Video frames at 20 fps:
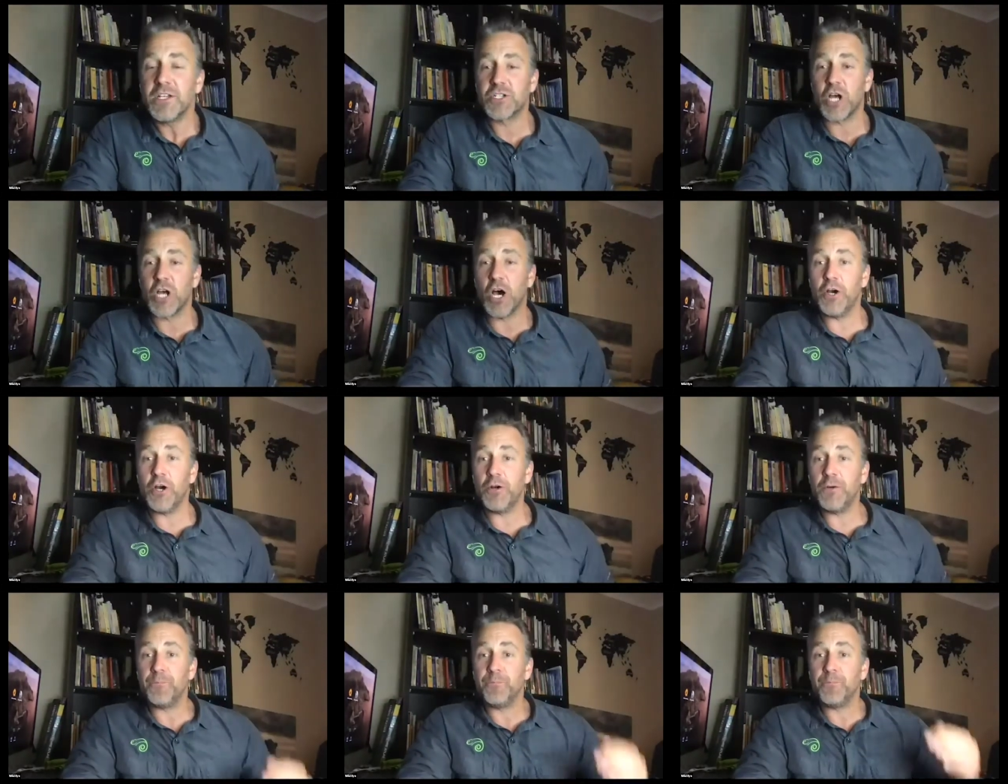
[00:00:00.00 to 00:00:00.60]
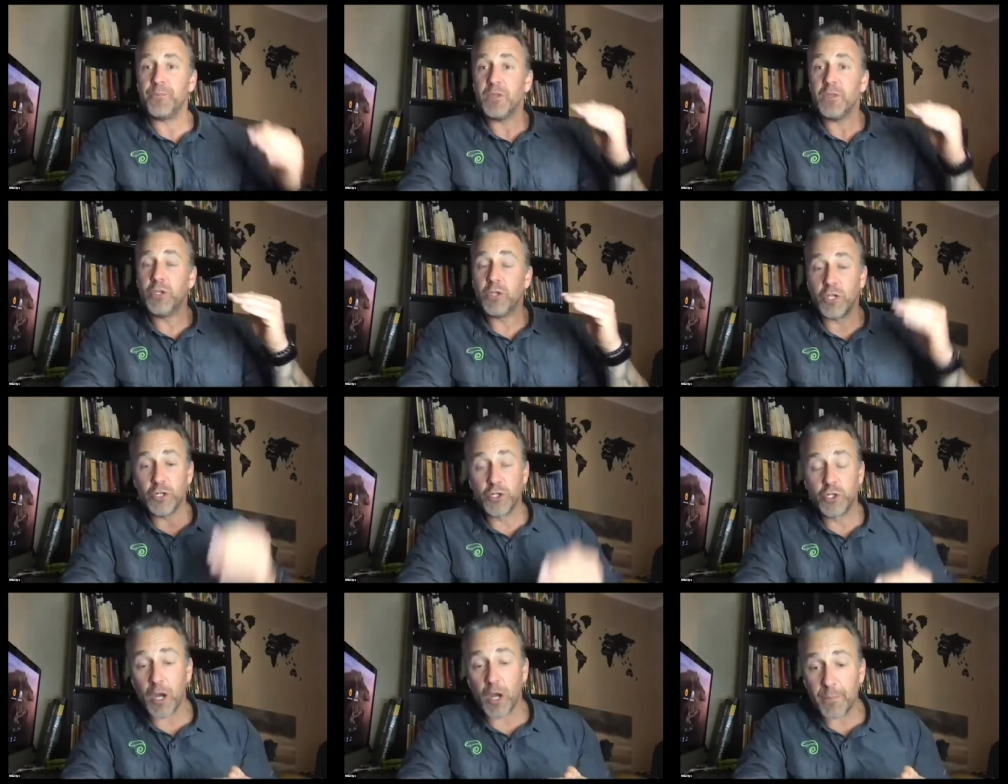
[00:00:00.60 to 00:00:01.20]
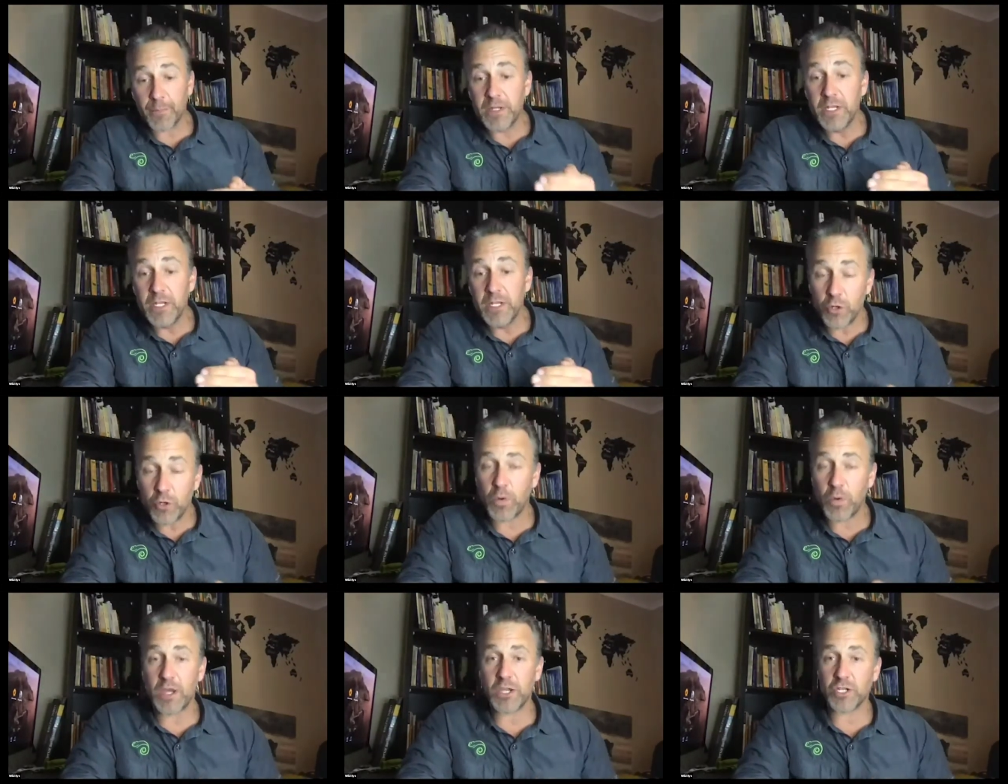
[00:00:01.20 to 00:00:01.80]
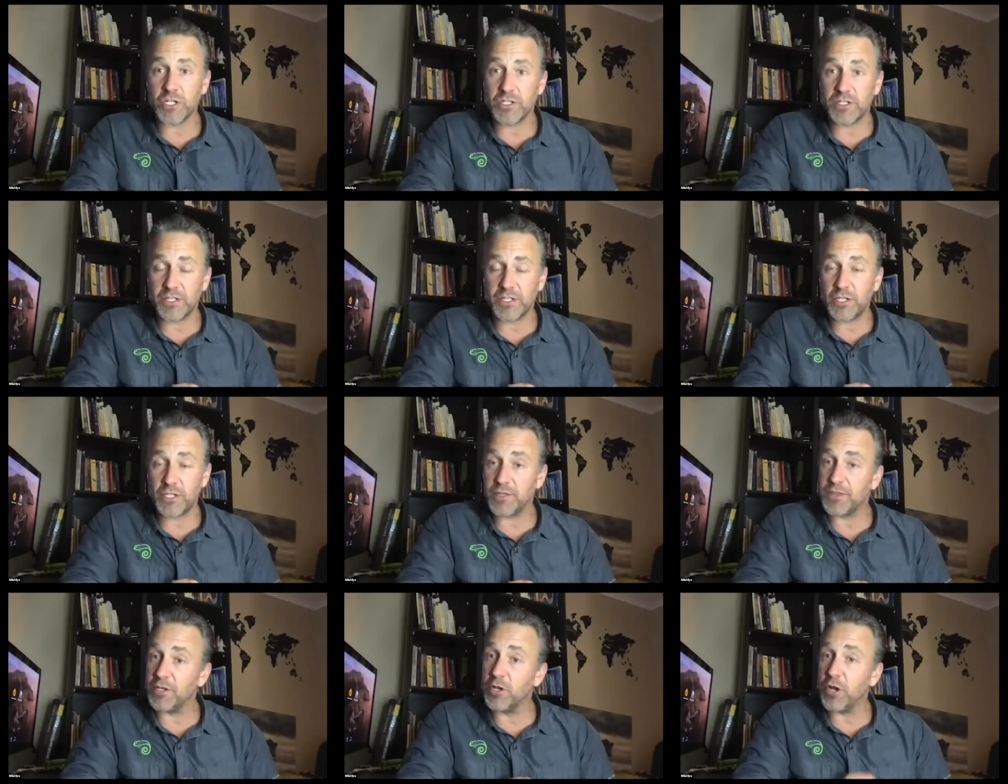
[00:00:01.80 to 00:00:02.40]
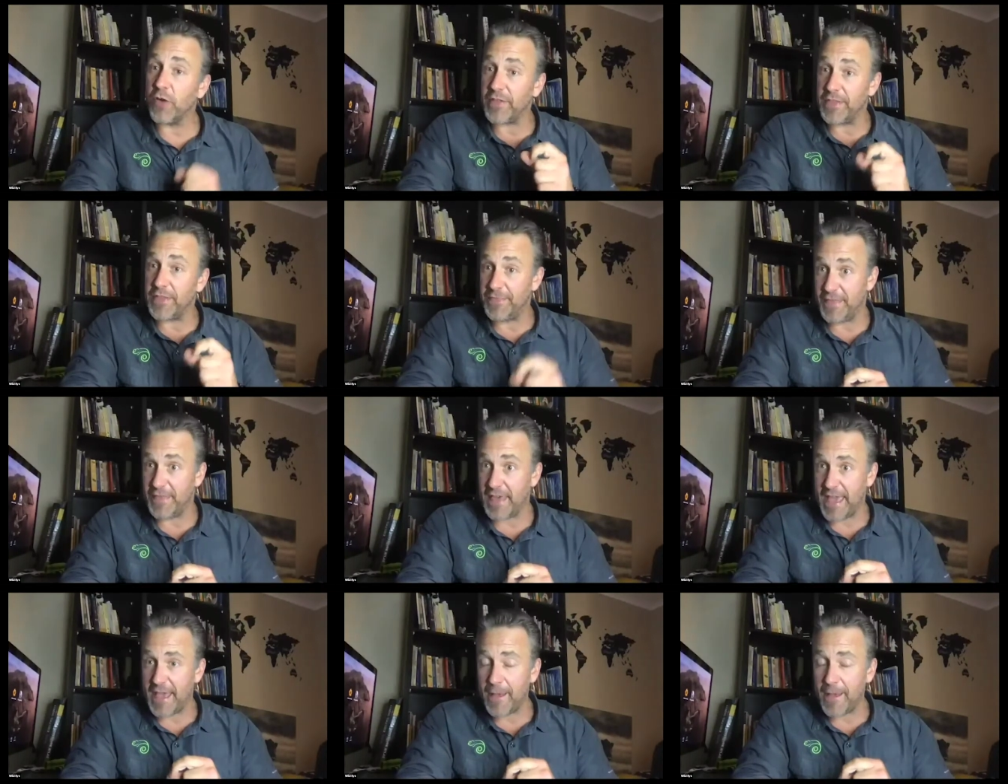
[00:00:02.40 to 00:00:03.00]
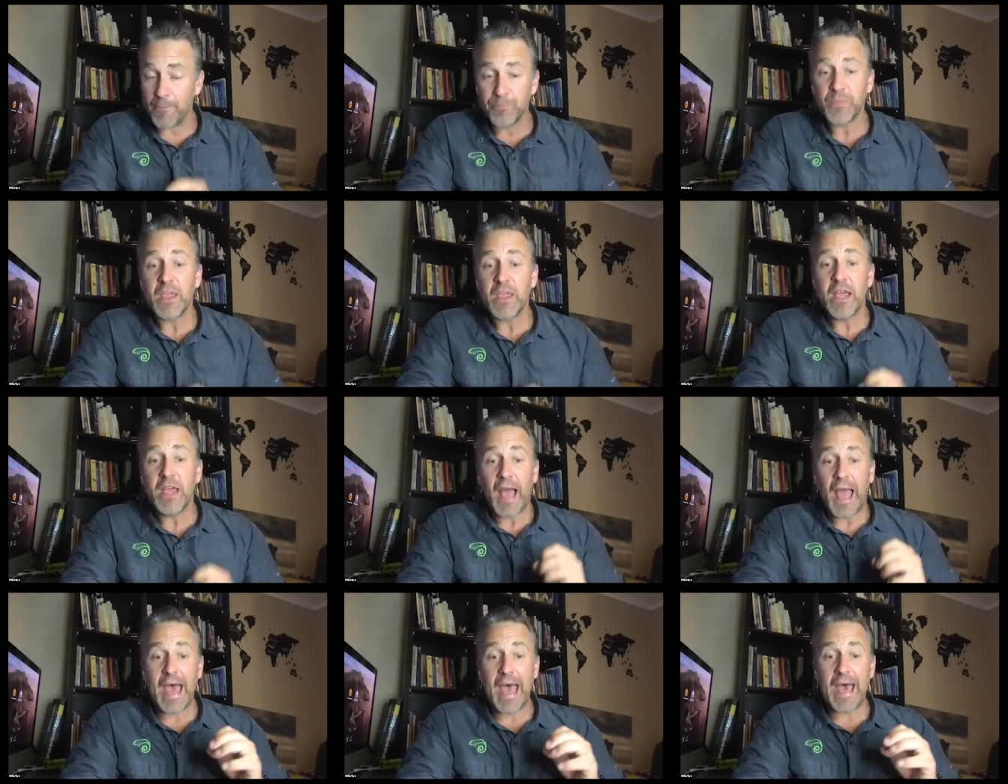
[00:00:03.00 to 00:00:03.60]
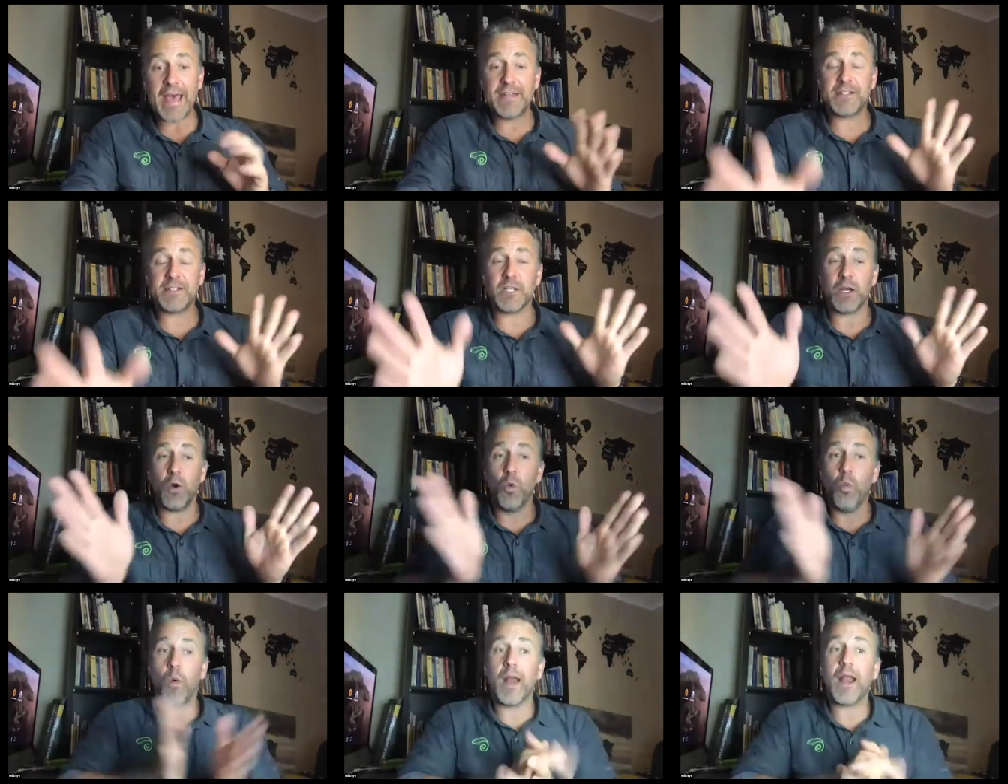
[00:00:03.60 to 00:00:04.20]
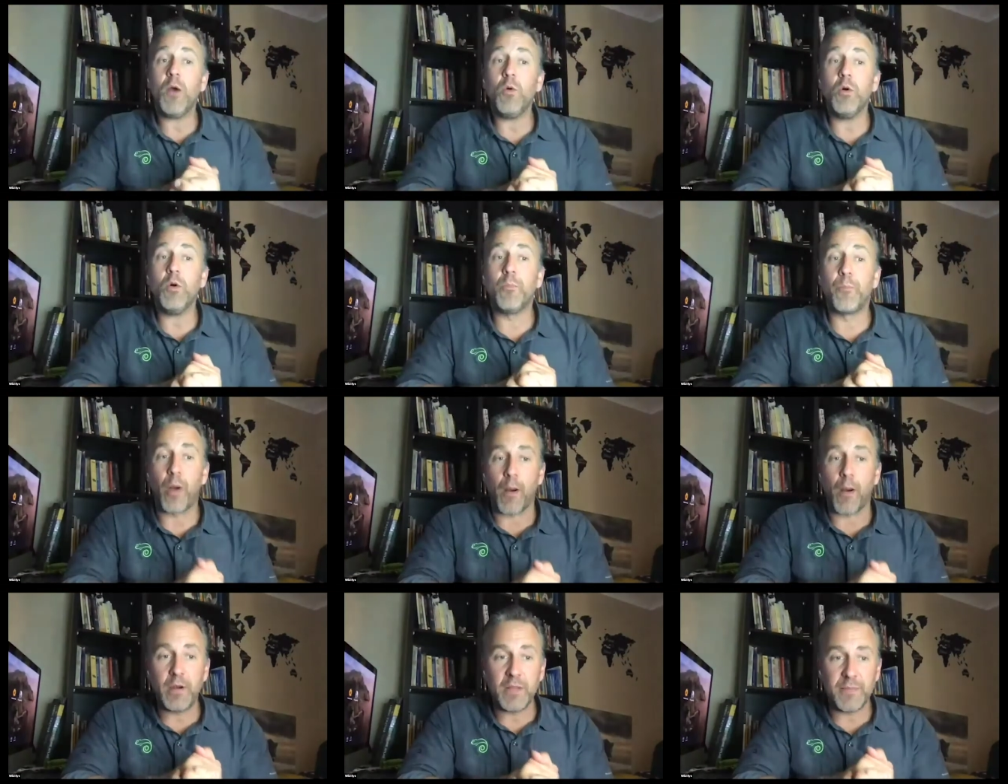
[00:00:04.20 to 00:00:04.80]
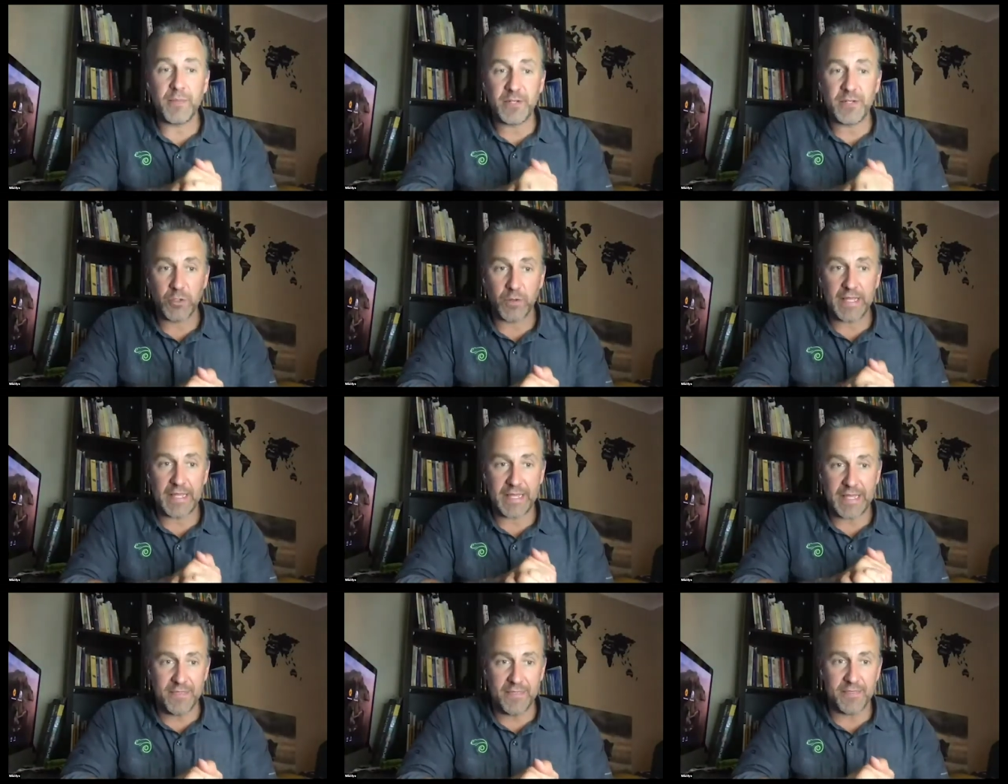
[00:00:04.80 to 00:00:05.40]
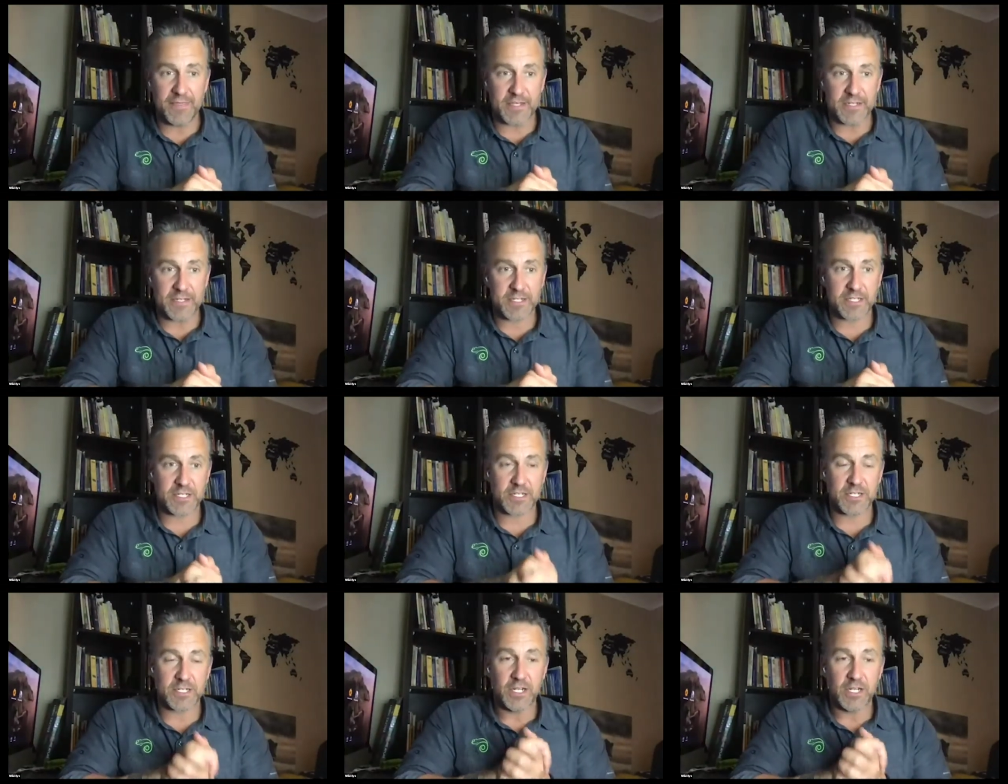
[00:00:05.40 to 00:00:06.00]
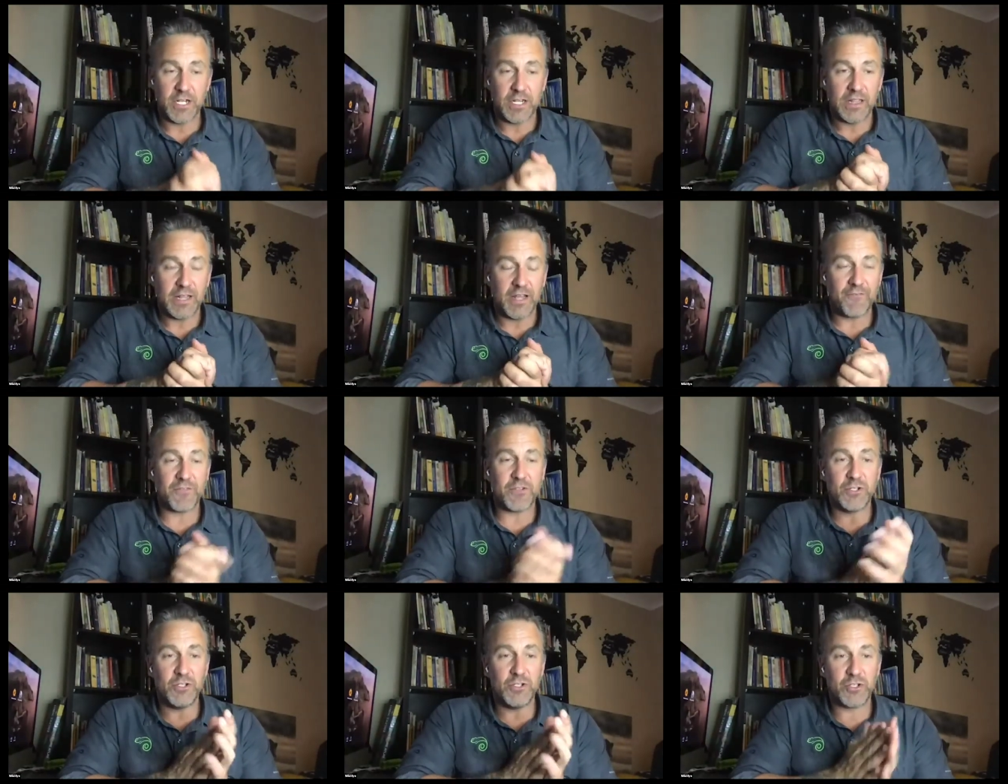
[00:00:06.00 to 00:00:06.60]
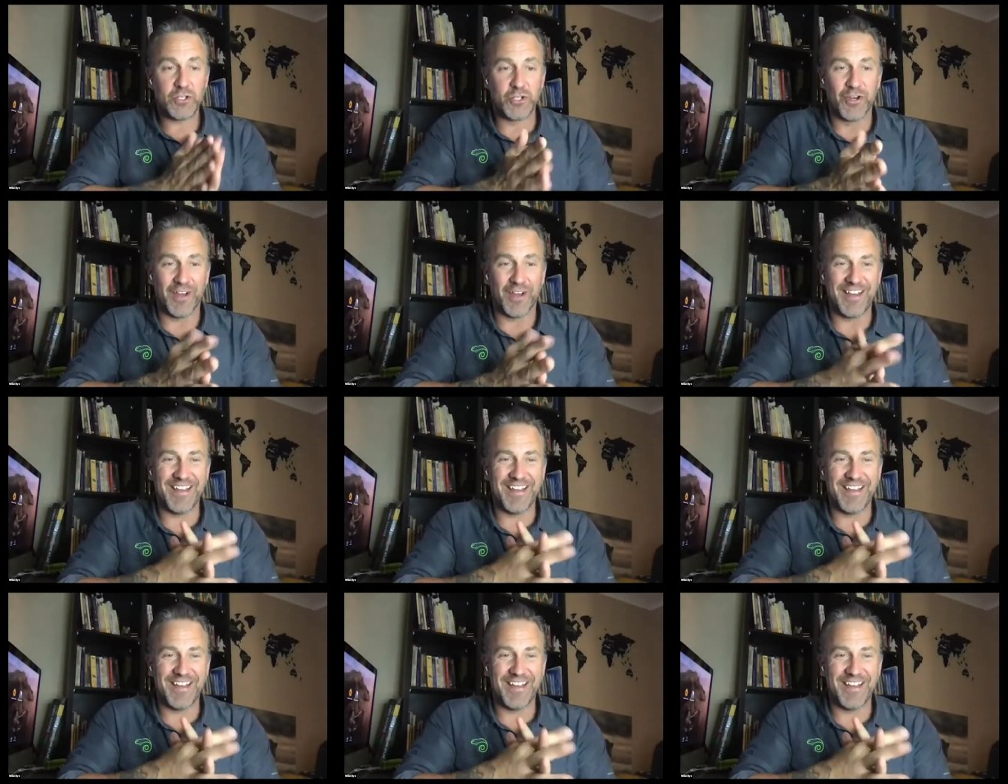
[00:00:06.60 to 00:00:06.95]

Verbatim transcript: So you can drop new questions that you think of in there. And what I will probably be doing in this, love the new,